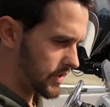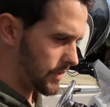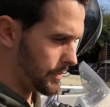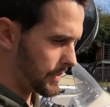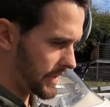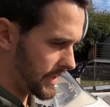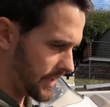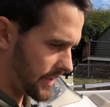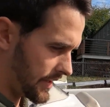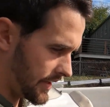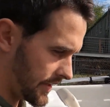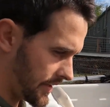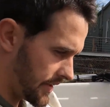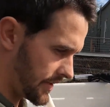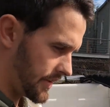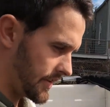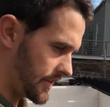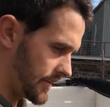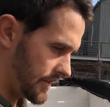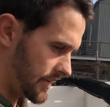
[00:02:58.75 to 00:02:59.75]
to be
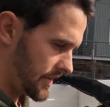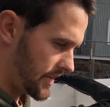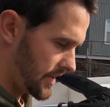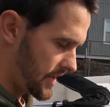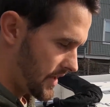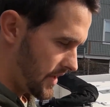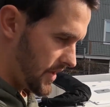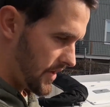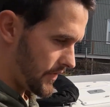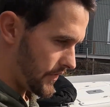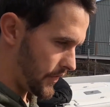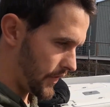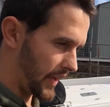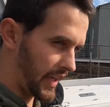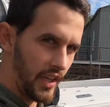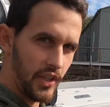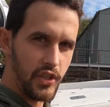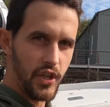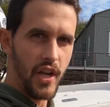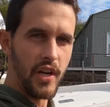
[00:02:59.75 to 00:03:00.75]
for like
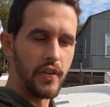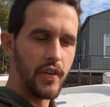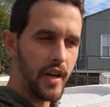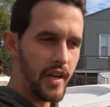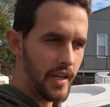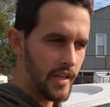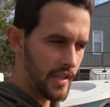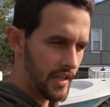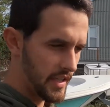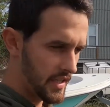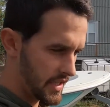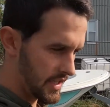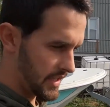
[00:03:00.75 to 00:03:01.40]
a generator,